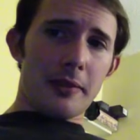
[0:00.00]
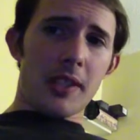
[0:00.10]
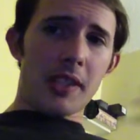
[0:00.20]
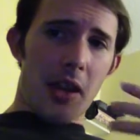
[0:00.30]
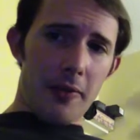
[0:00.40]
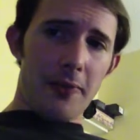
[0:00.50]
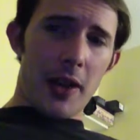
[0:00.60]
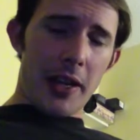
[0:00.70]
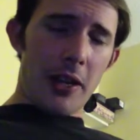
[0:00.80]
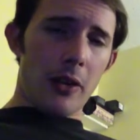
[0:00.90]
sound
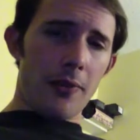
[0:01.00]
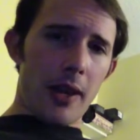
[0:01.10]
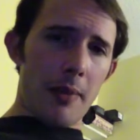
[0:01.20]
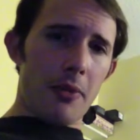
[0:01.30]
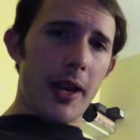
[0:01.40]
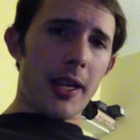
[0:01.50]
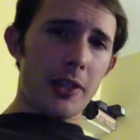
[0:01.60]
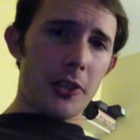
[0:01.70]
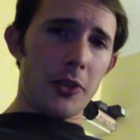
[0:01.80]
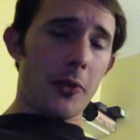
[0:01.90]
funny or if I break into